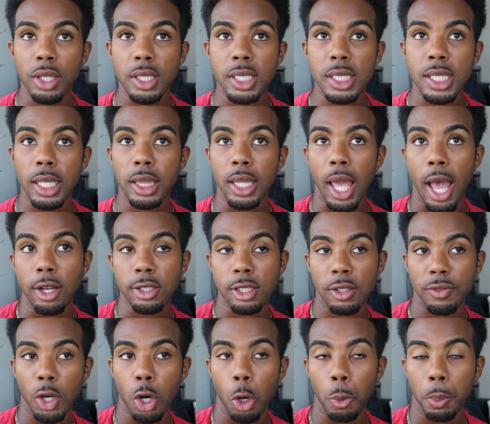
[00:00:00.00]
This is like the house
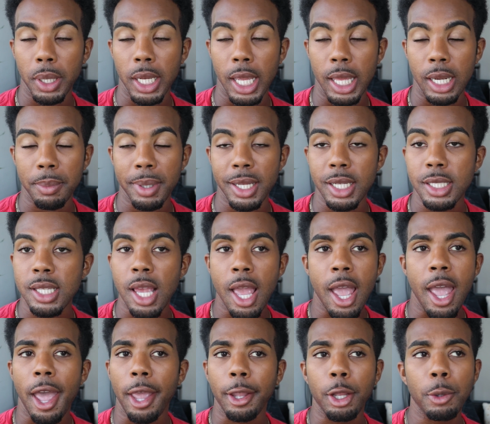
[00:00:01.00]
of your open enemies,
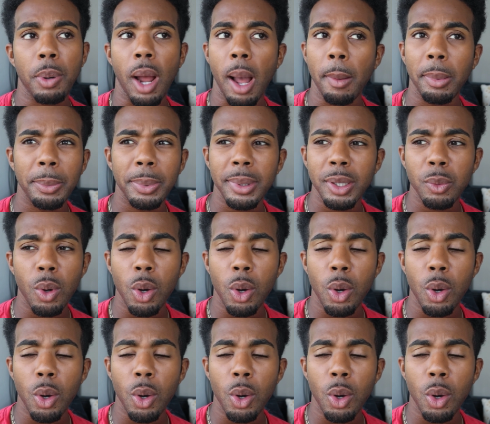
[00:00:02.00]
and you probably